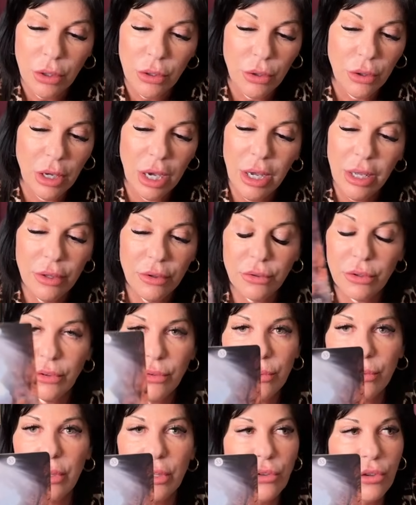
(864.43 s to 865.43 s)
You guys,
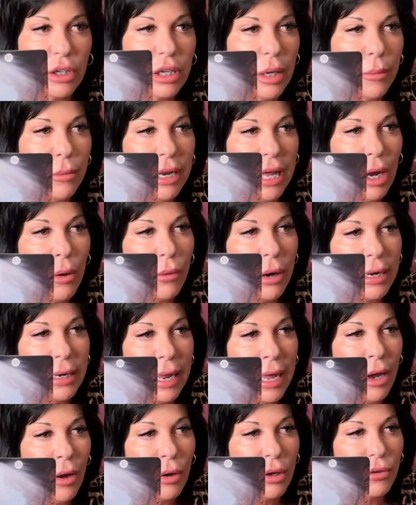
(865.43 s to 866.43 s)
it's, it's you're coming out right
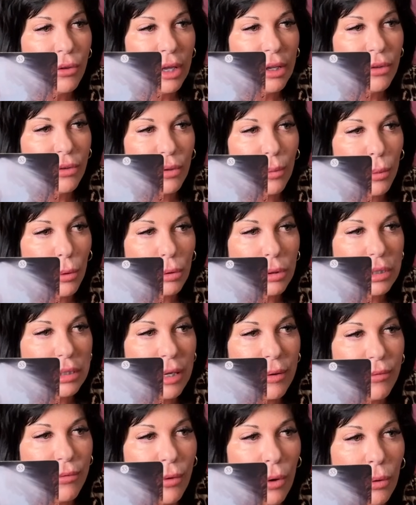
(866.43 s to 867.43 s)
now. It's, it's a bold
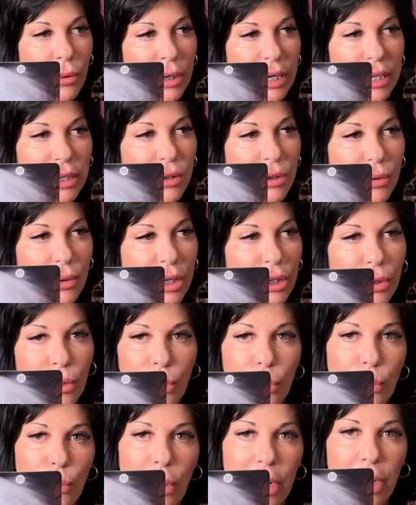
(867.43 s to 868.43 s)
step forward into a
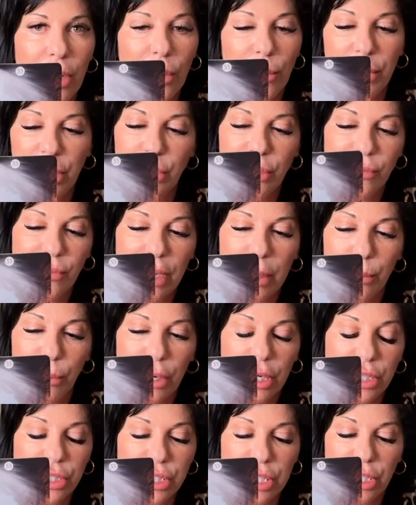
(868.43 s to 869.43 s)
new realm, a new
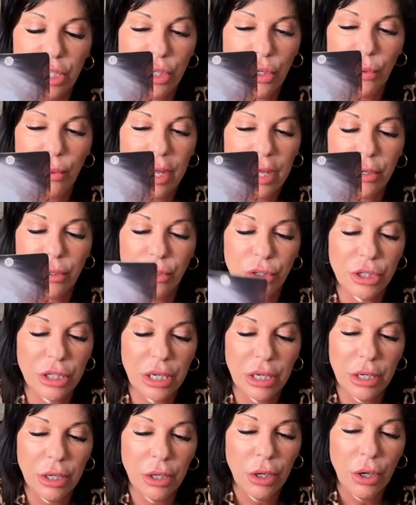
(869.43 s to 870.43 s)
vibration, new
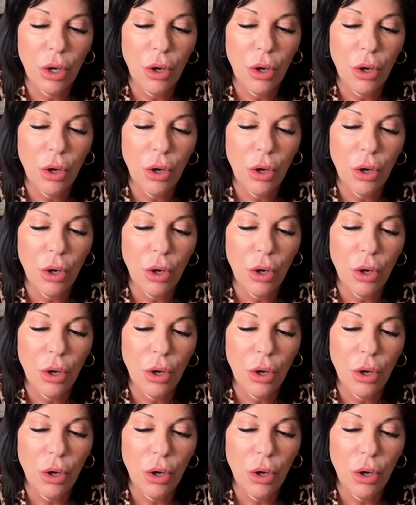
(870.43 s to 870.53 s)
energy.